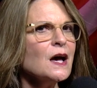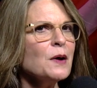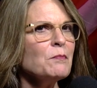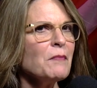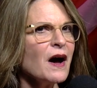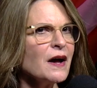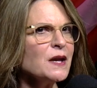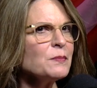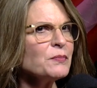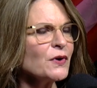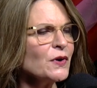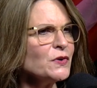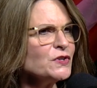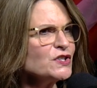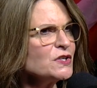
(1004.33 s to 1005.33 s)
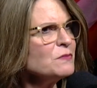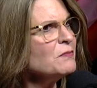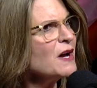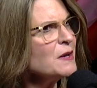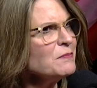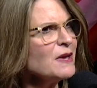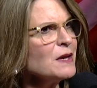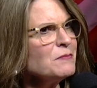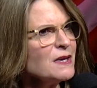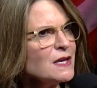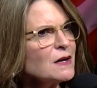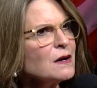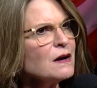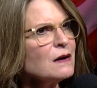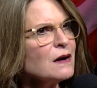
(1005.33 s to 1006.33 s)
my approach might make me
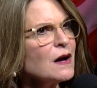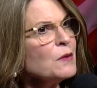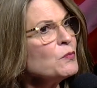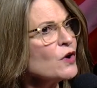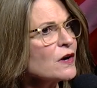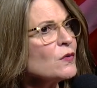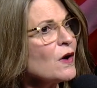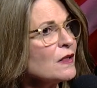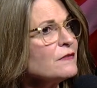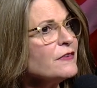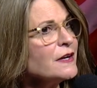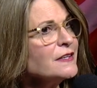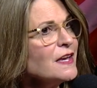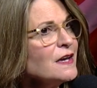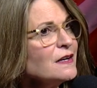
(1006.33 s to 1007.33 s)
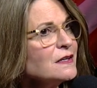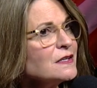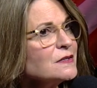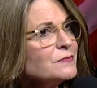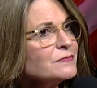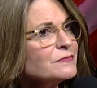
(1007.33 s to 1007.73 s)
a more qualified candidate.